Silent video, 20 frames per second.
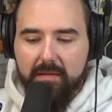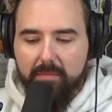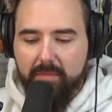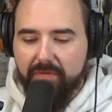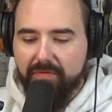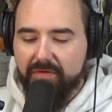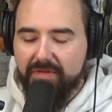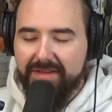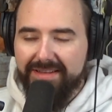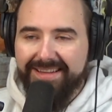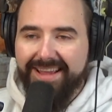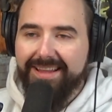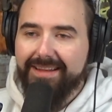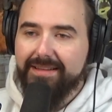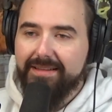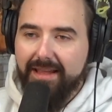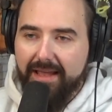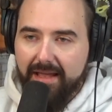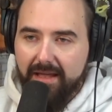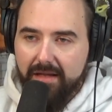But for the
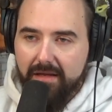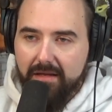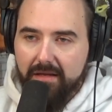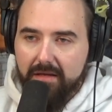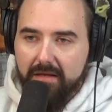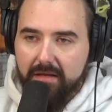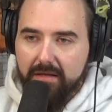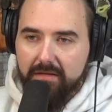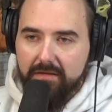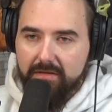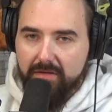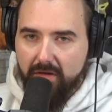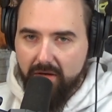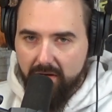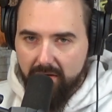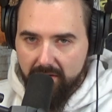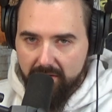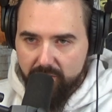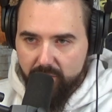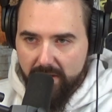day-to-day
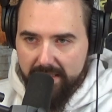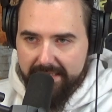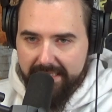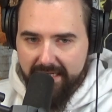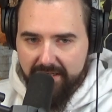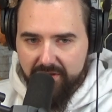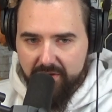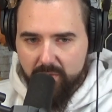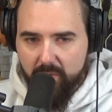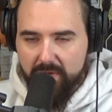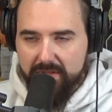transactions,